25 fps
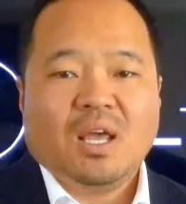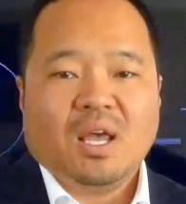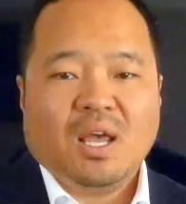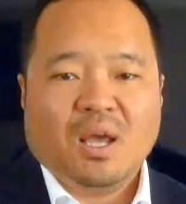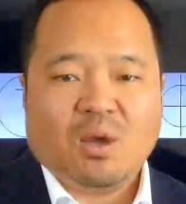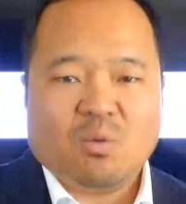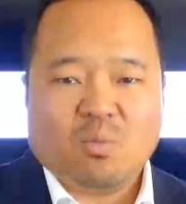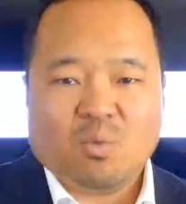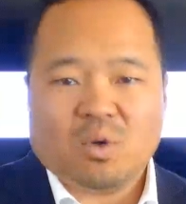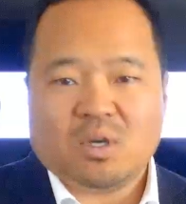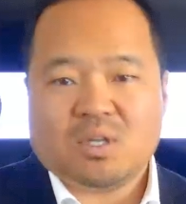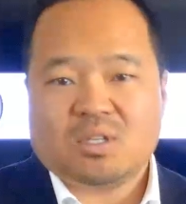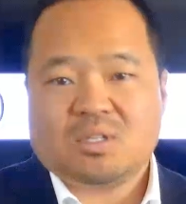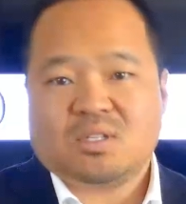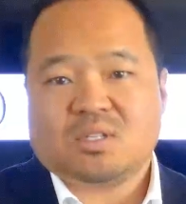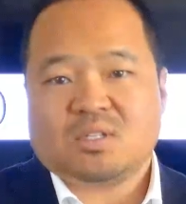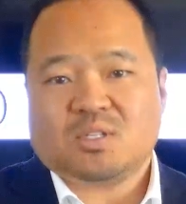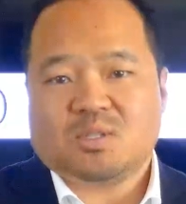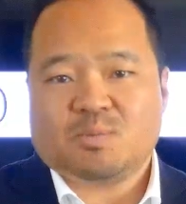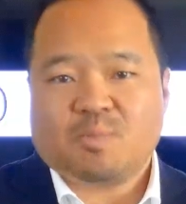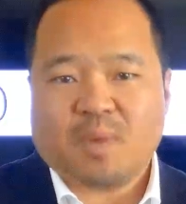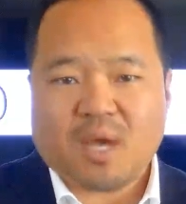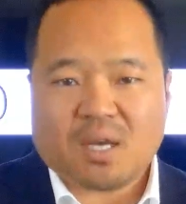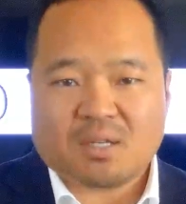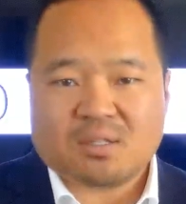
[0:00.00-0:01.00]
And when it's
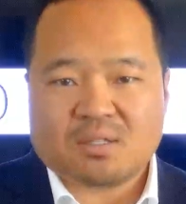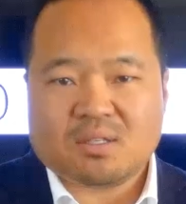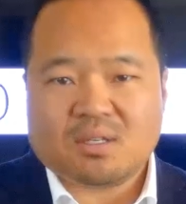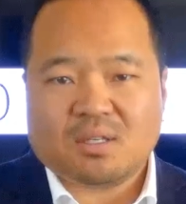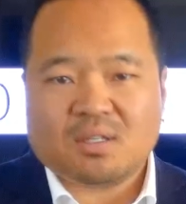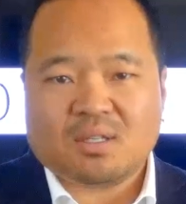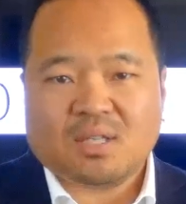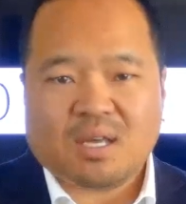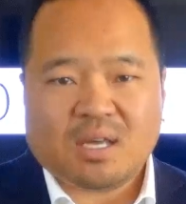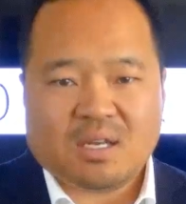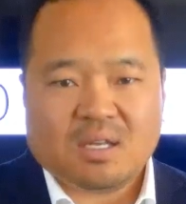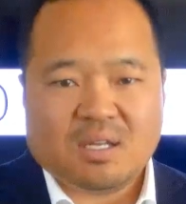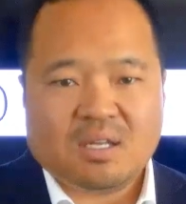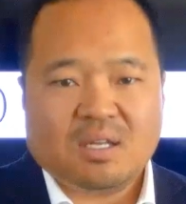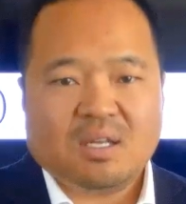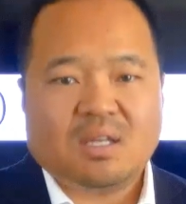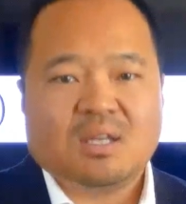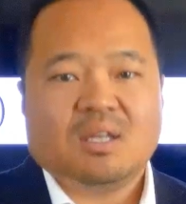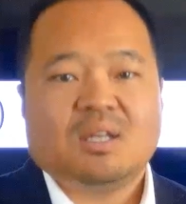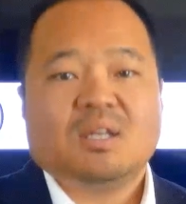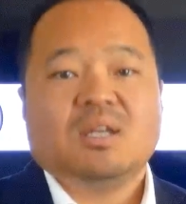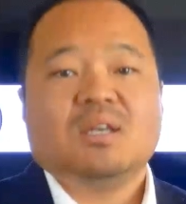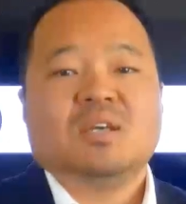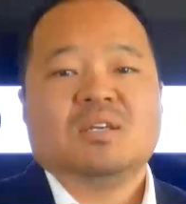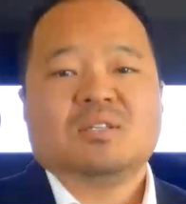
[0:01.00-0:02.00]
inspected, that it
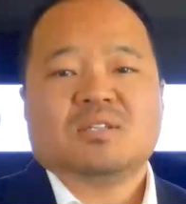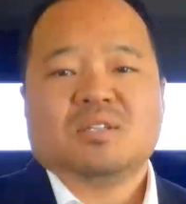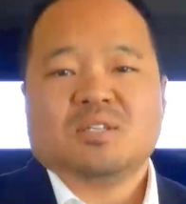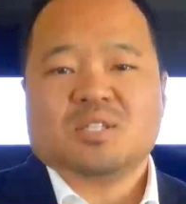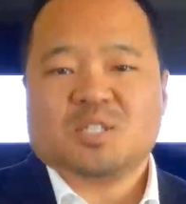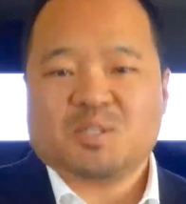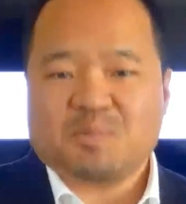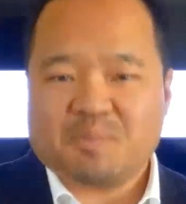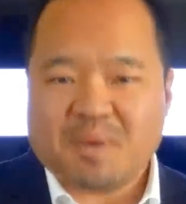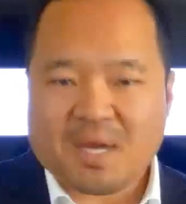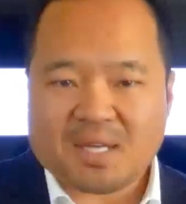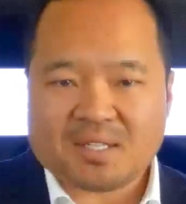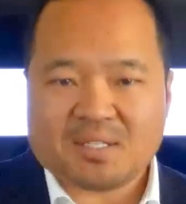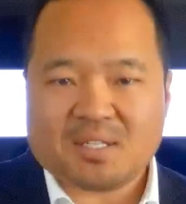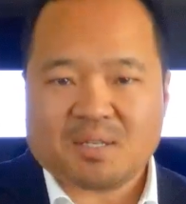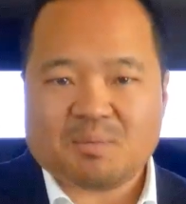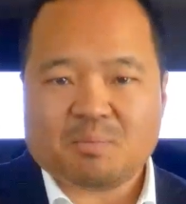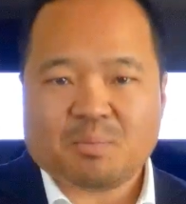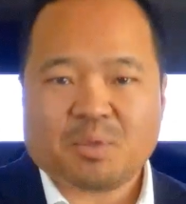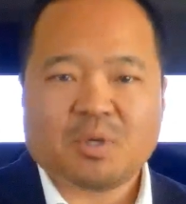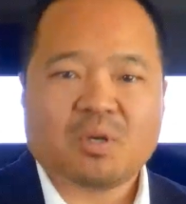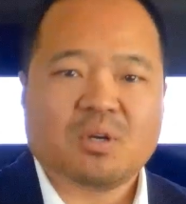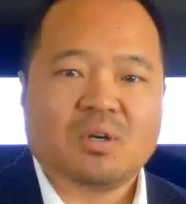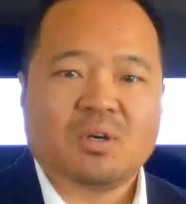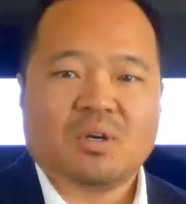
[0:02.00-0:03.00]
is inspected
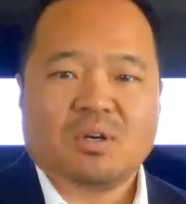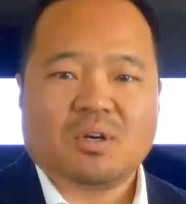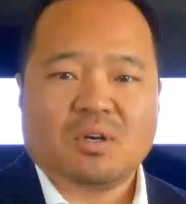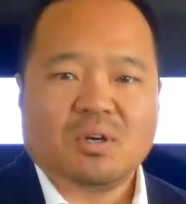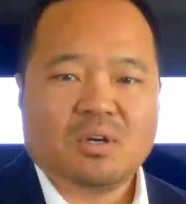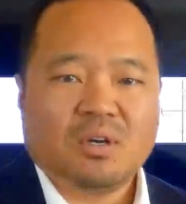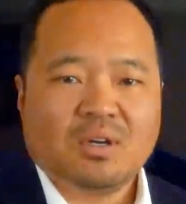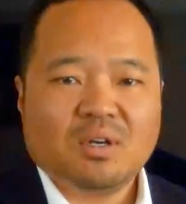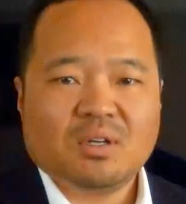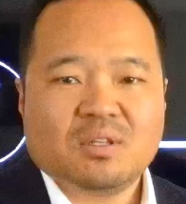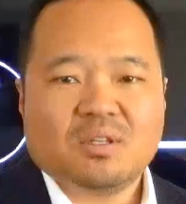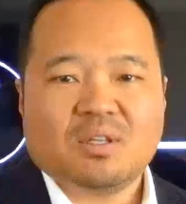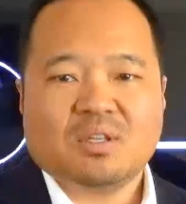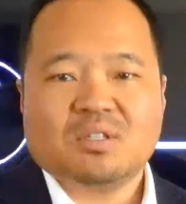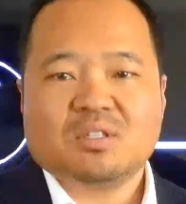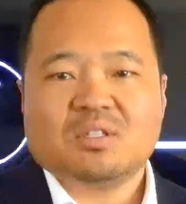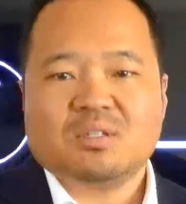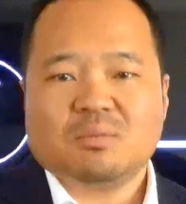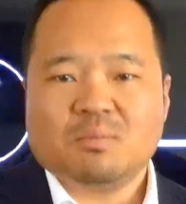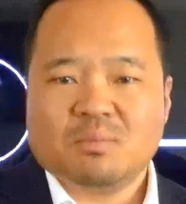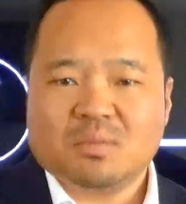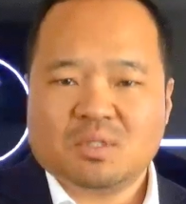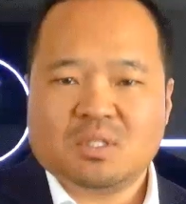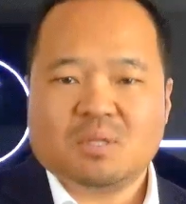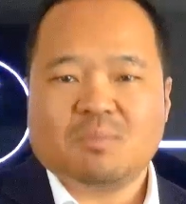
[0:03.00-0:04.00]
per the
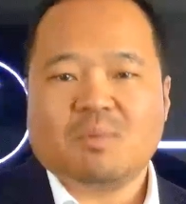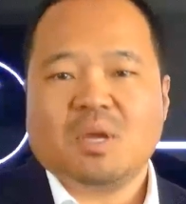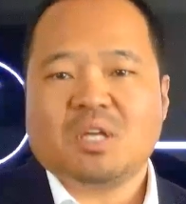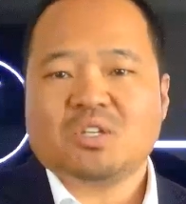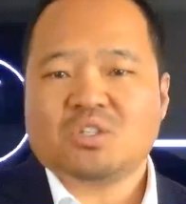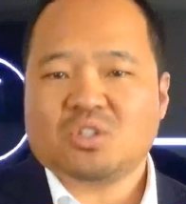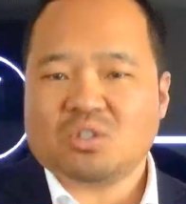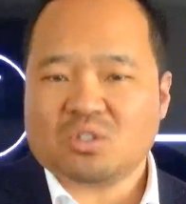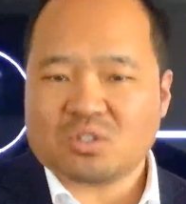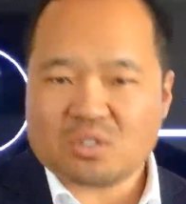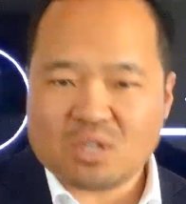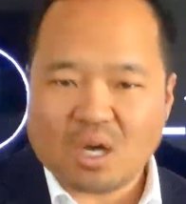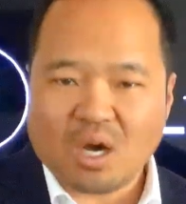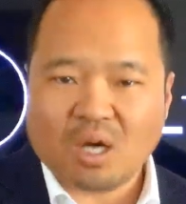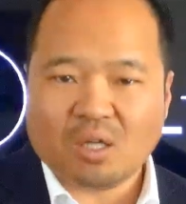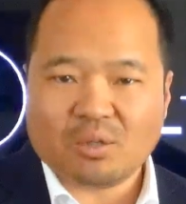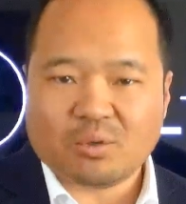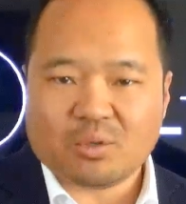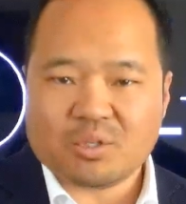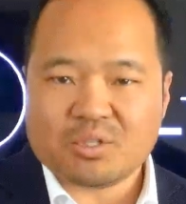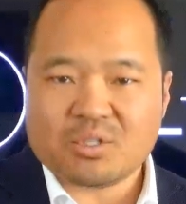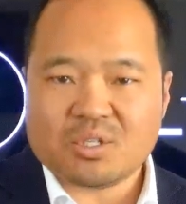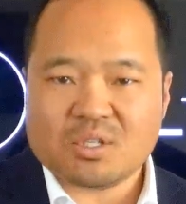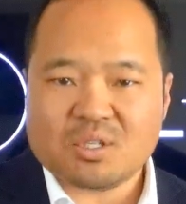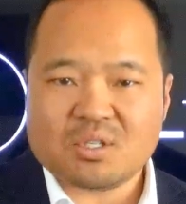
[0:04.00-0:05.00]
dimensional
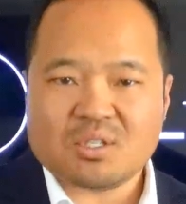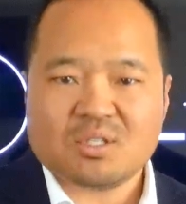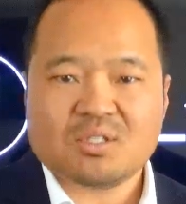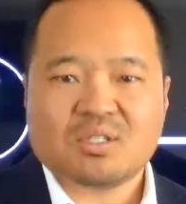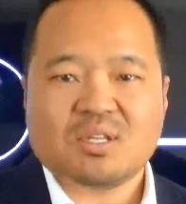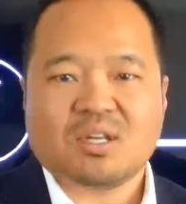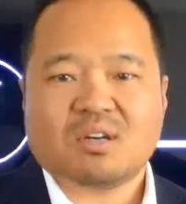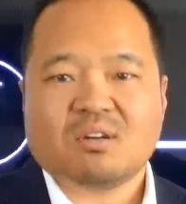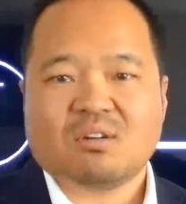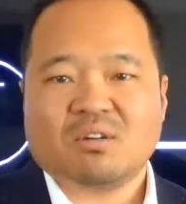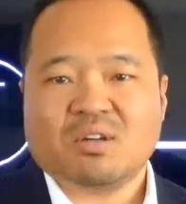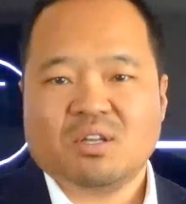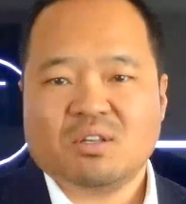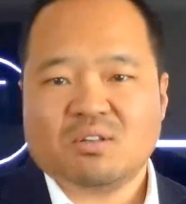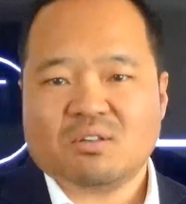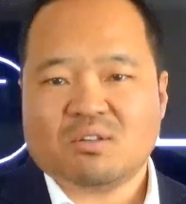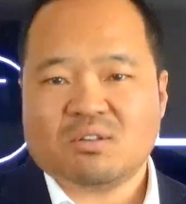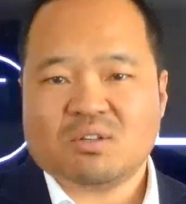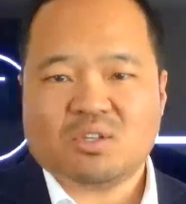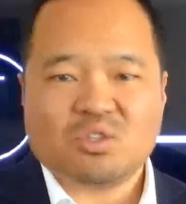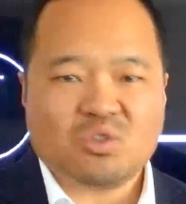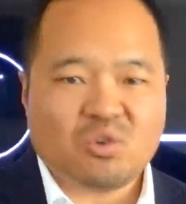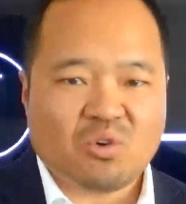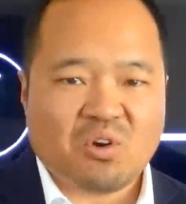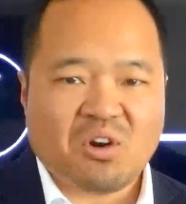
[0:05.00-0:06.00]
tolerances that are either on the
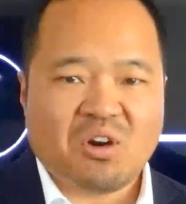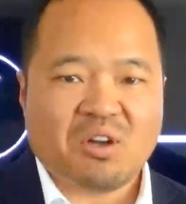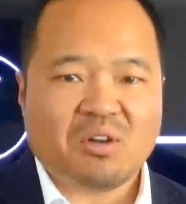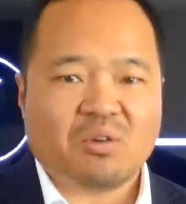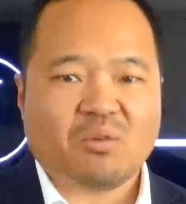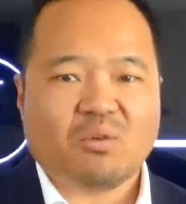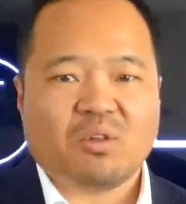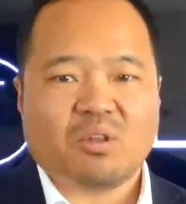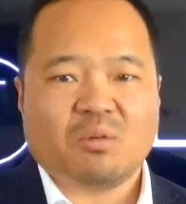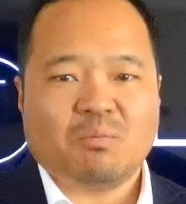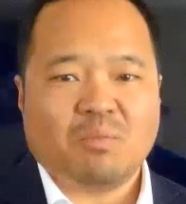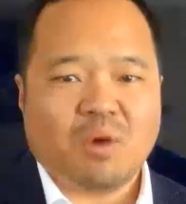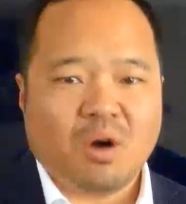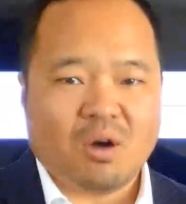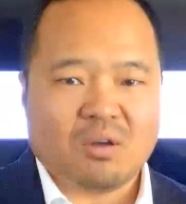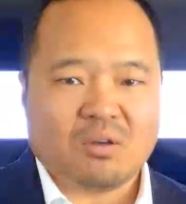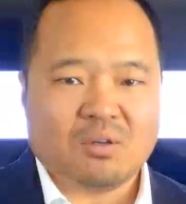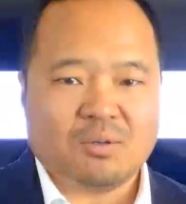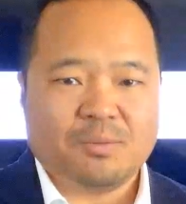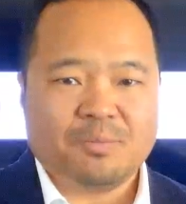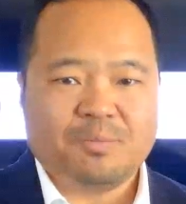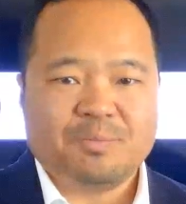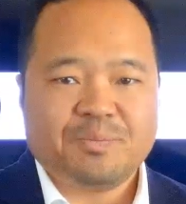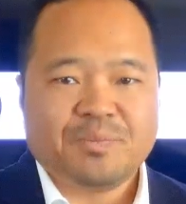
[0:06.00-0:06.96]
drawing or on the model.